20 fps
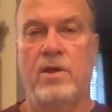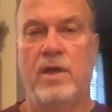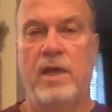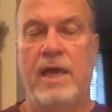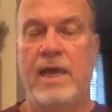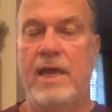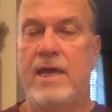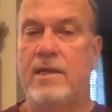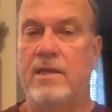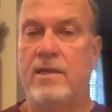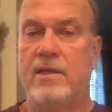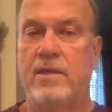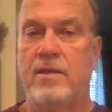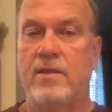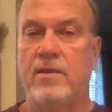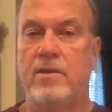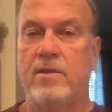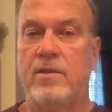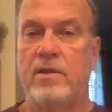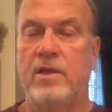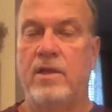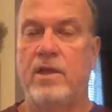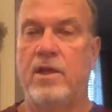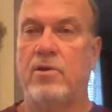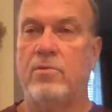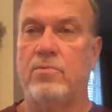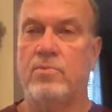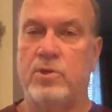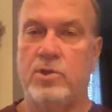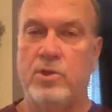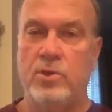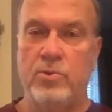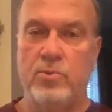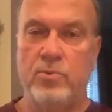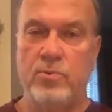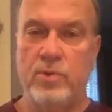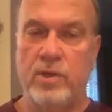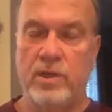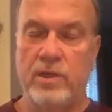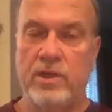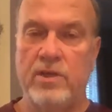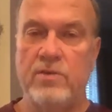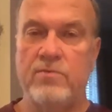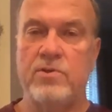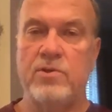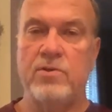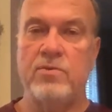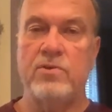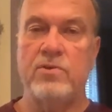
and it helps you and gives you